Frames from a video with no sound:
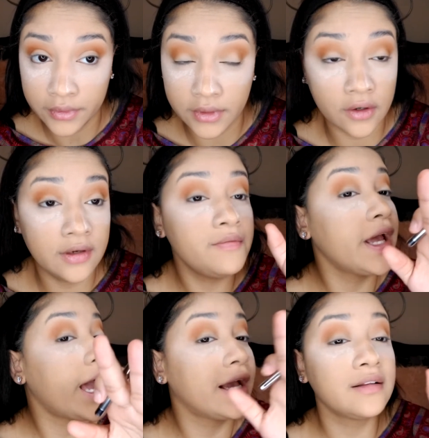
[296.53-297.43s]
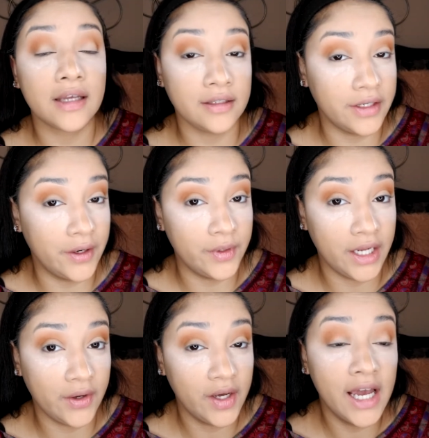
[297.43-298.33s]
Don't even act like you don't
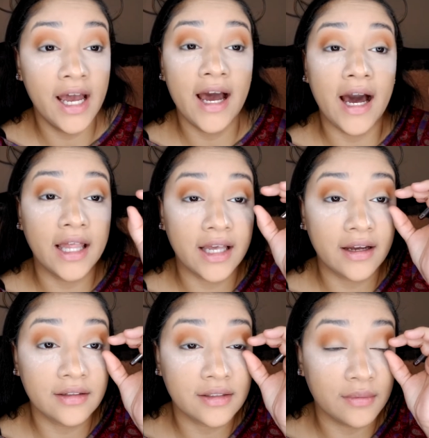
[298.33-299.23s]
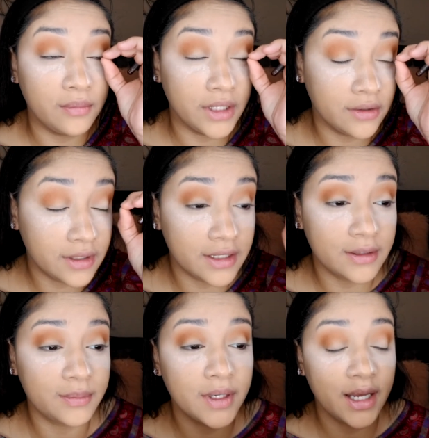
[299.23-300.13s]
know. I like to build
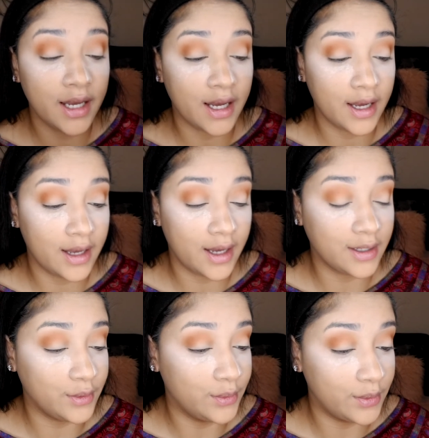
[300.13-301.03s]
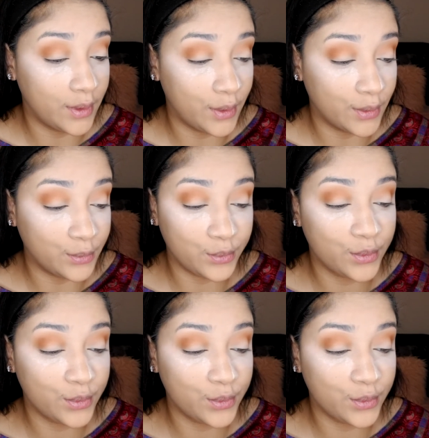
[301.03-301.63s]
up you know,